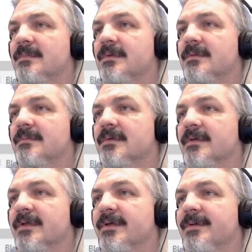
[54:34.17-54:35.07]
oh,
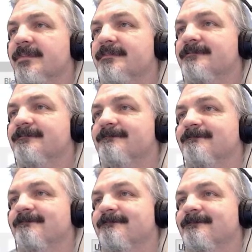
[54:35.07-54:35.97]
not new.
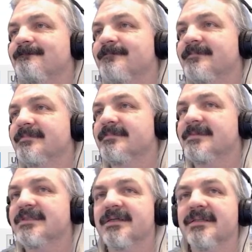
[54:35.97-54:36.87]
Sorry.